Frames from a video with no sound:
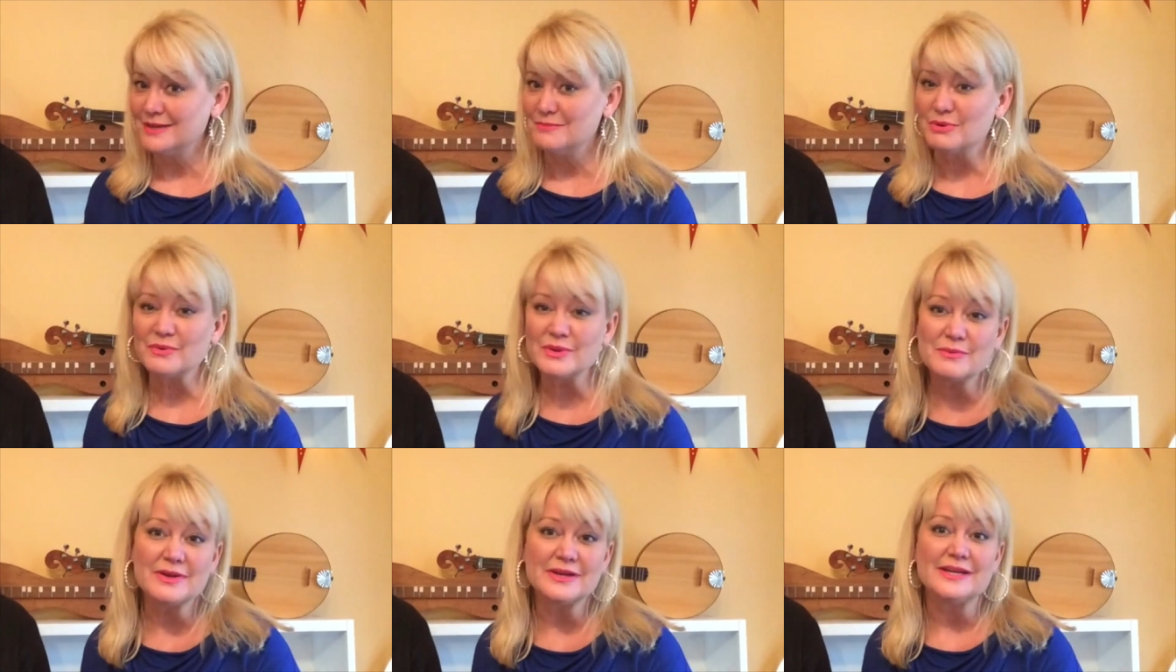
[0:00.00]
But
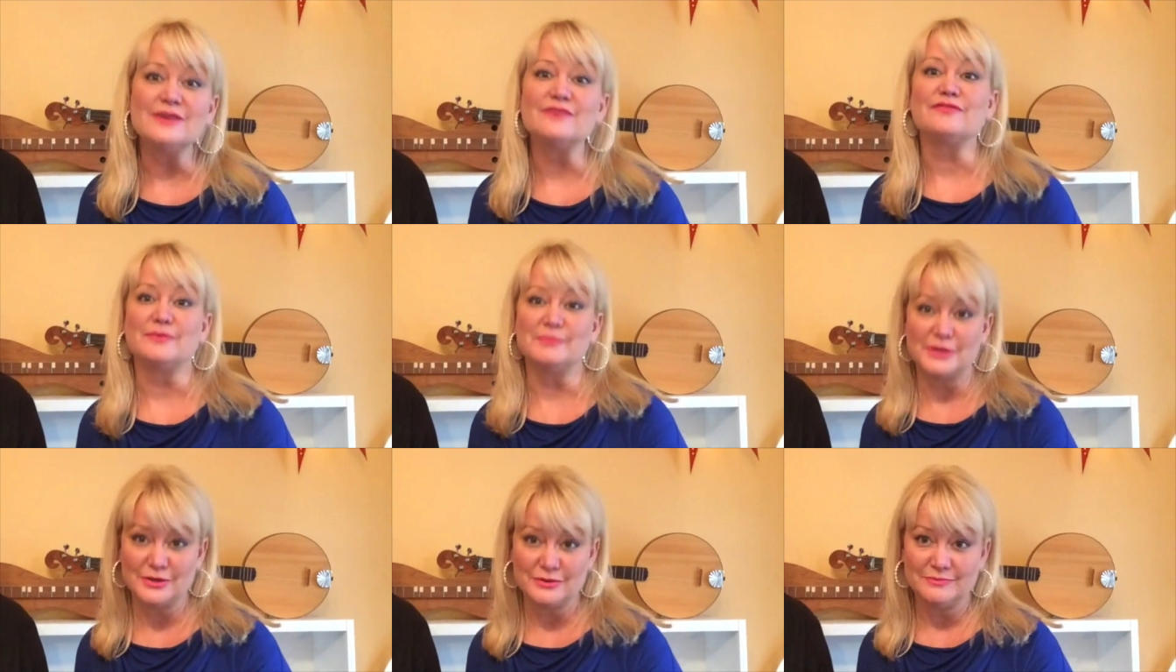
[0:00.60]
we want to hear
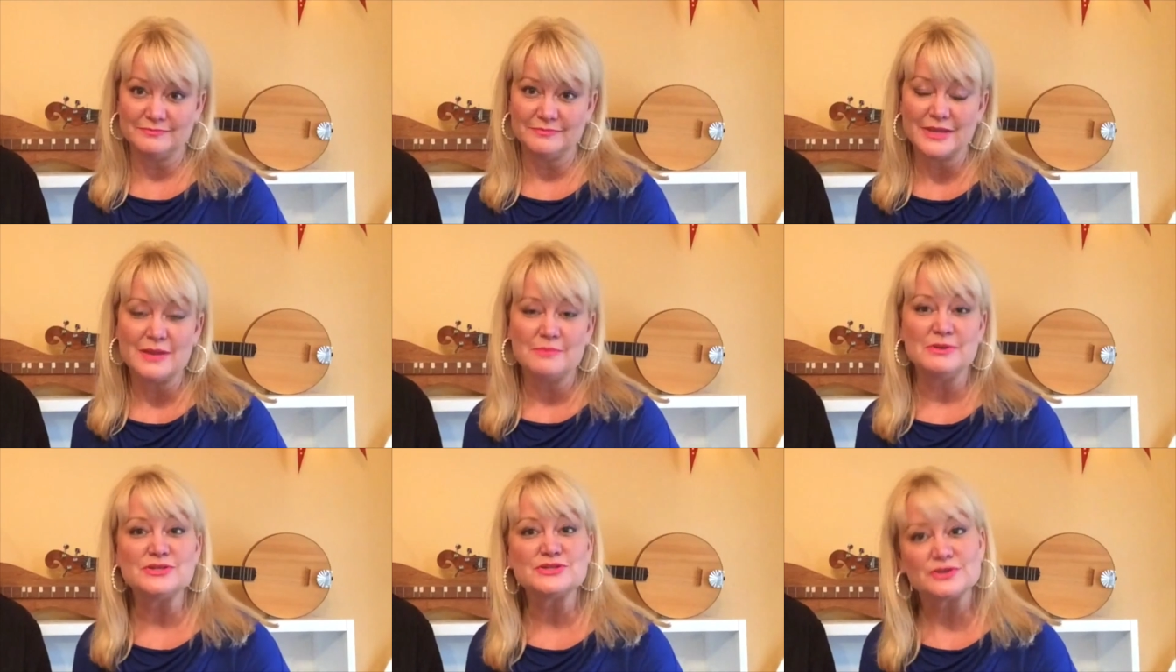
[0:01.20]
from you.
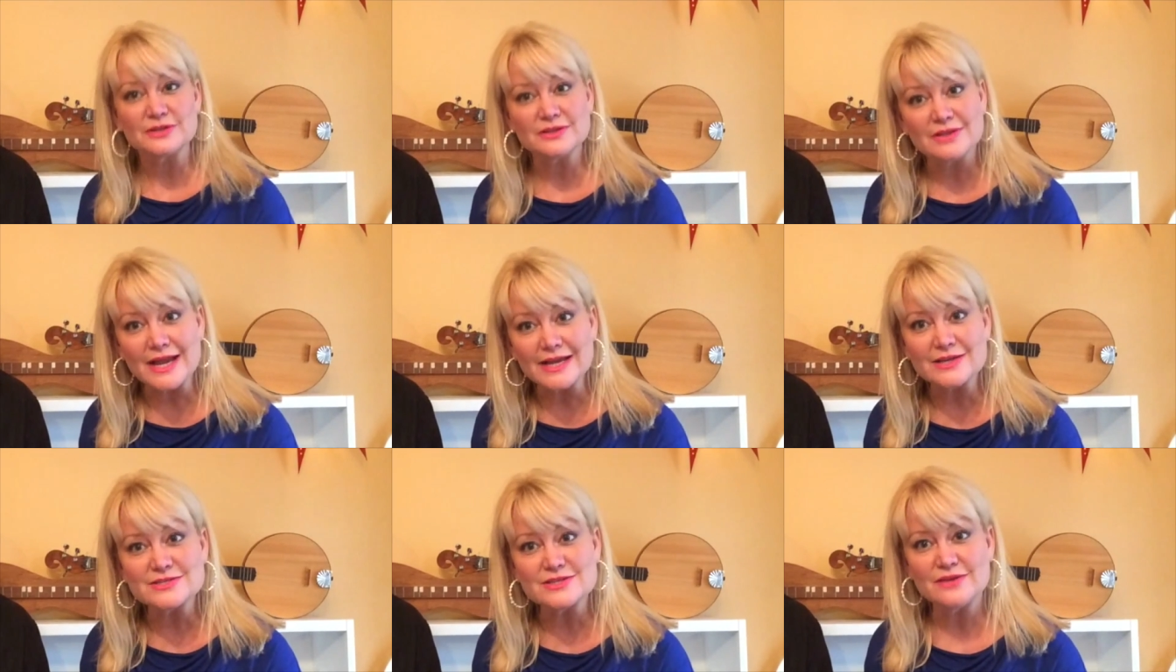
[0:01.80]
Be sure to
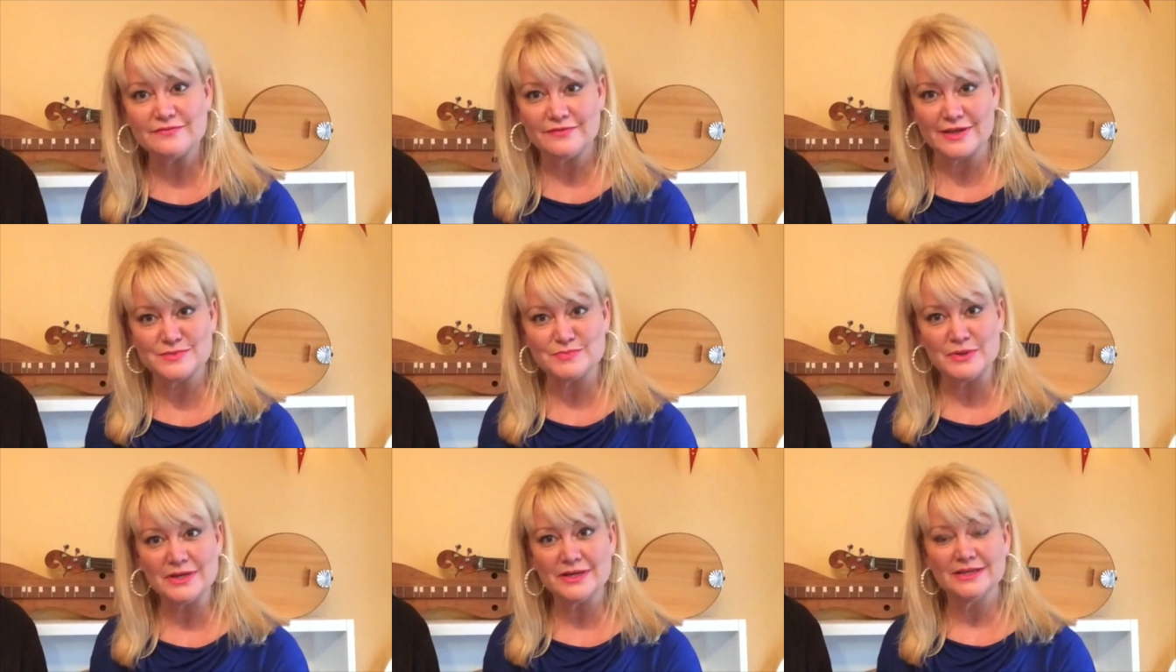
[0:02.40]
like us on
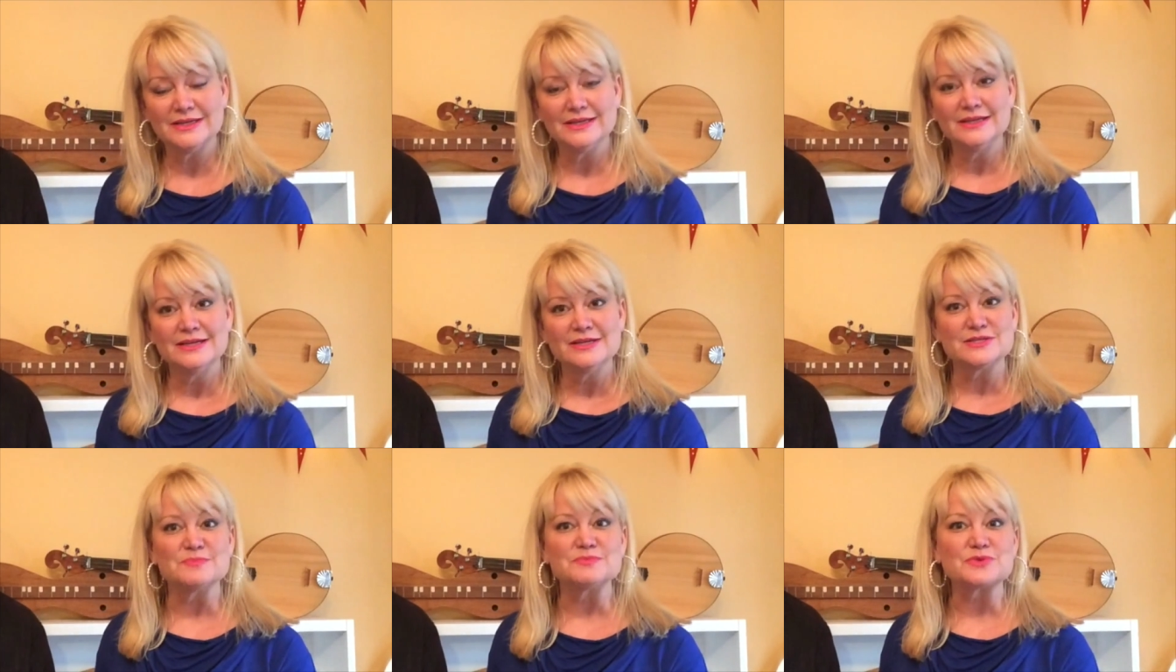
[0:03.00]
Facebook,
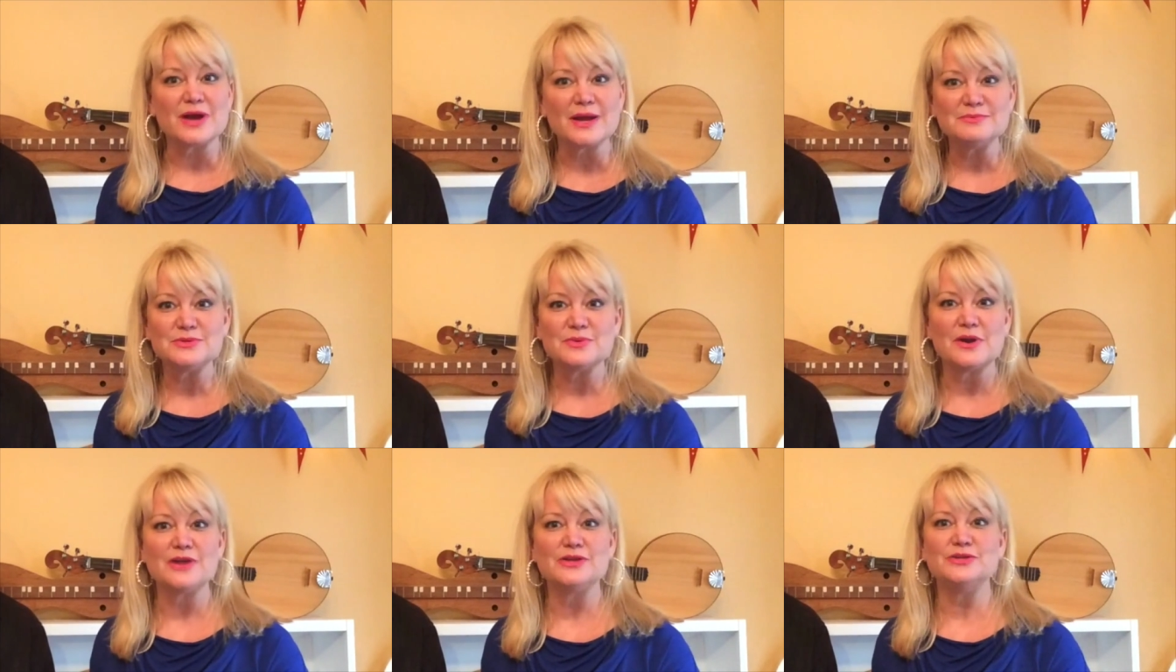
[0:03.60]
subscribe
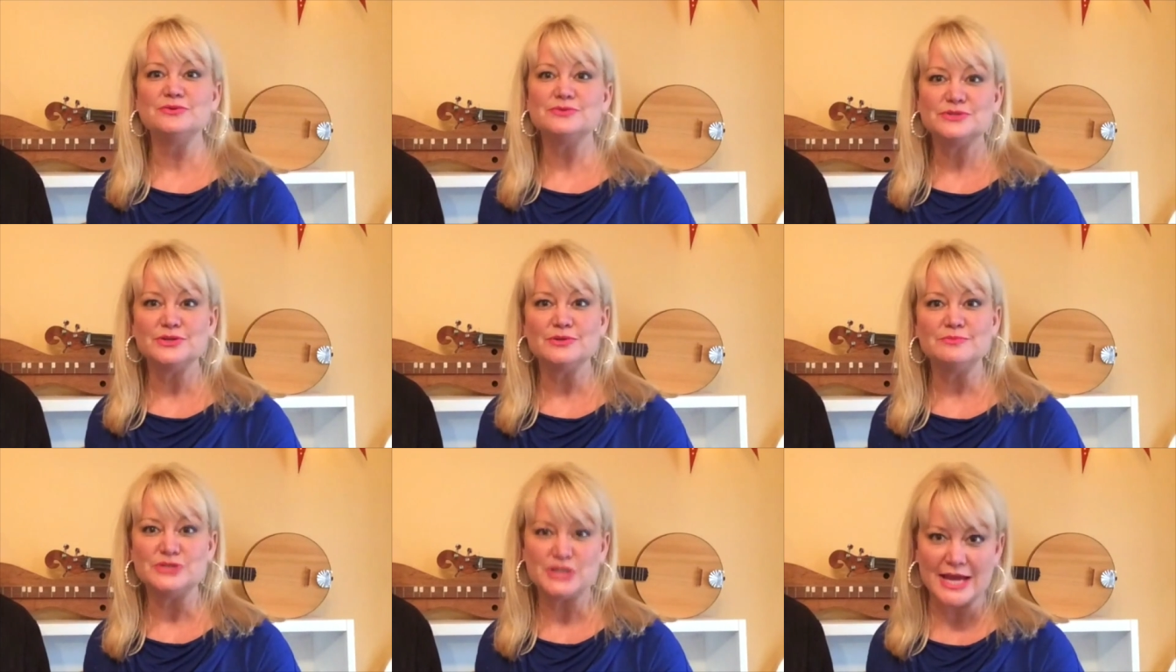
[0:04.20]
to our
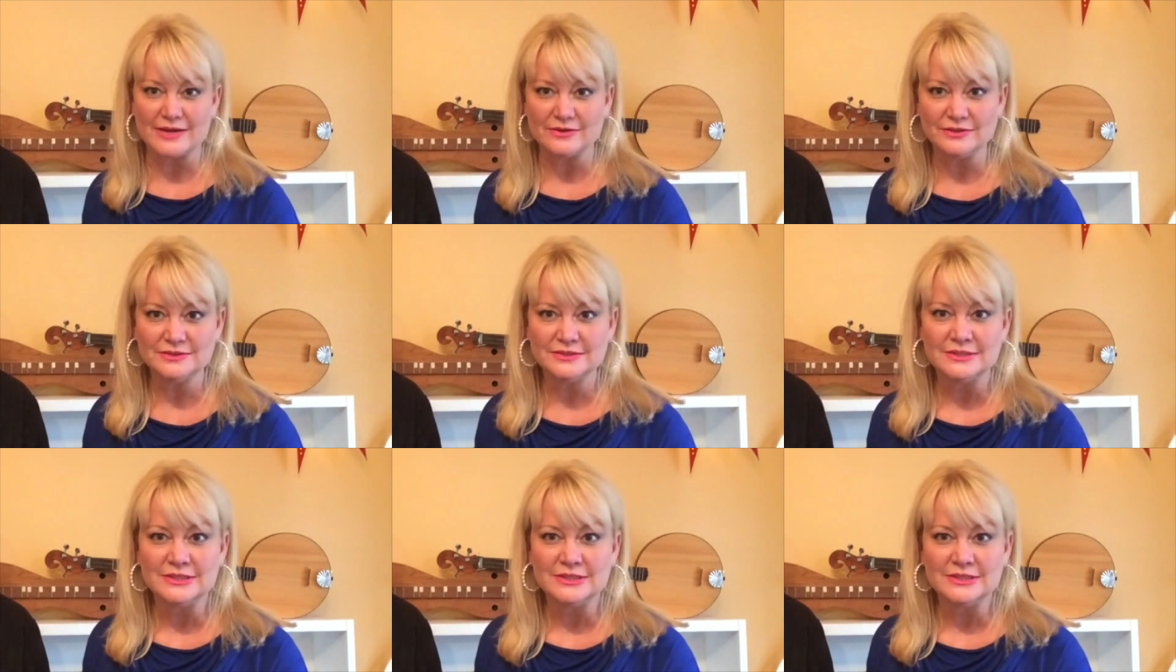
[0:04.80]
YouTube channel,